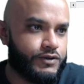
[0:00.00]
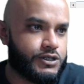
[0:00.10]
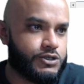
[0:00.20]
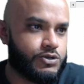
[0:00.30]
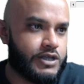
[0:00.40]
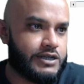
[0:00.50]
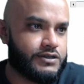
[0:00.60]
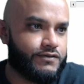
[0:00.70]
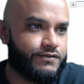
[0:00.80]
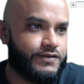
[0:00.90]
it to
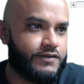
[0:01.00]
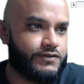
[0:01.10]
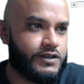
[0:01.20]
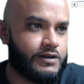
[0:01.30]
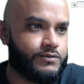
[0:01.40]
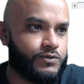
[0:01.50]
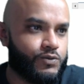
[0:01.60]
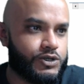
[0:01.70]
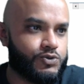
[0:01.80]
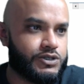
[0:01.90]
2015,
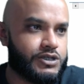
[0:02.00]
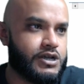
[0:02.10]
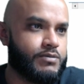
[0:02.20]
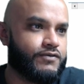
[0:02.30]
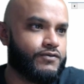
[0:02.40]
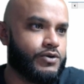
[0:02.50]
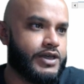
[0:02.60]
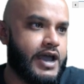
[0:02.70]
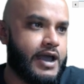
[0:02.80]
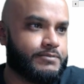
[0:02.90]
which was the year before
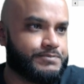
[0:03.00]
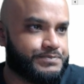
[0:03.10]
that.